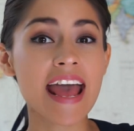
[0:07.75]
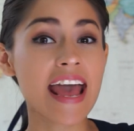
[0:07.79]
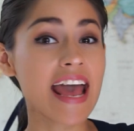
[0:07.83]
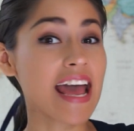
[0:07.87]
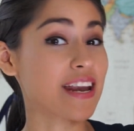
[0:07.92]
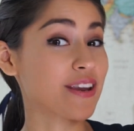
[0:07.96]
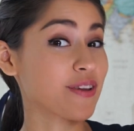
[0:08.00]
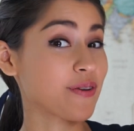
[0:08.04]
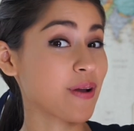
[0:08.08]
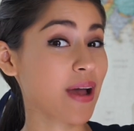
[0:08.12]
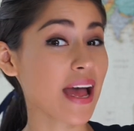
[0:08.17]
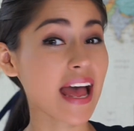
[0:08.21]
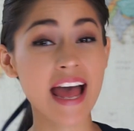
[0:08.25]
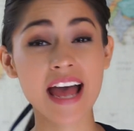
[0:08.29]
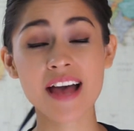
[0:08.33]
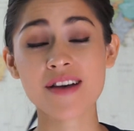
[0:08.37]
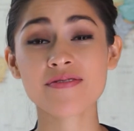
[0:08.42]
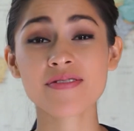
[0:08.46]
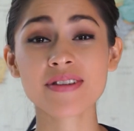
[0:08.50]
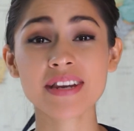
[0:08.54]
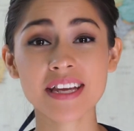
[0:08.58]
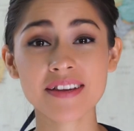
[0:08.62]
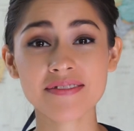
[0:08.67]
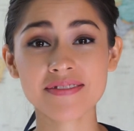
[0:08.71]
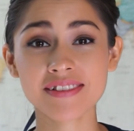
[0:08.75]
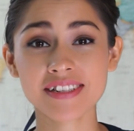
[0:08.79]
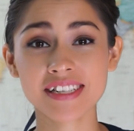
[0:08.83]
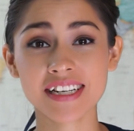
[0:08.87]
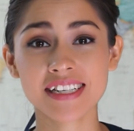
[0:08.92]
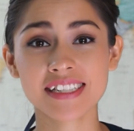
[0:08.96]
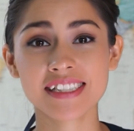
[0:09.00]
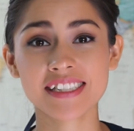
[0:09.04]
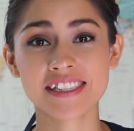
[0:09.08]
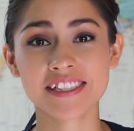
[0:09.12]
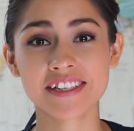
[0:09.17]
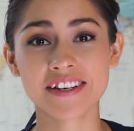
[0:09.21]
and you haven't even
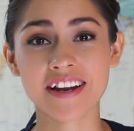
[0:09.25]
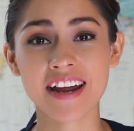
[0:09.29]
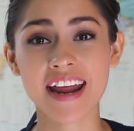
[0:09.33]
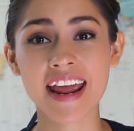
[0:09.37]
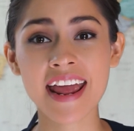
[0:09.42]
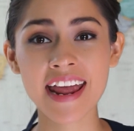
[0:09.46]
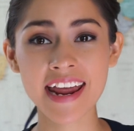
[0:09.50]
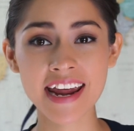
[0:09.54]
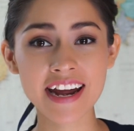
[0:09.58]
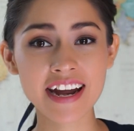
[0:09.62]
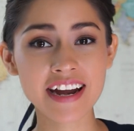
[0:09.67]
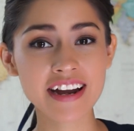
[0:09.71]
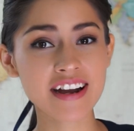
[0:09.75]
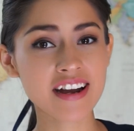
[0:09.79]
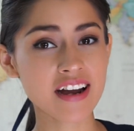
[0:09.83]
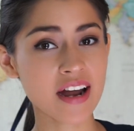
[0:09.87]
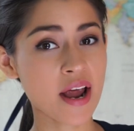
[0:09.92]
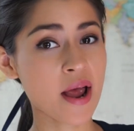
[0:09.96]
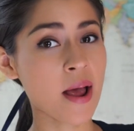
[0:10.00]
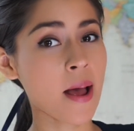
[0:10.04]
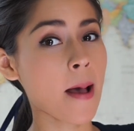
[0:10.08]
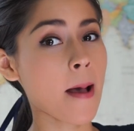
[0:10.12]
touched your hair,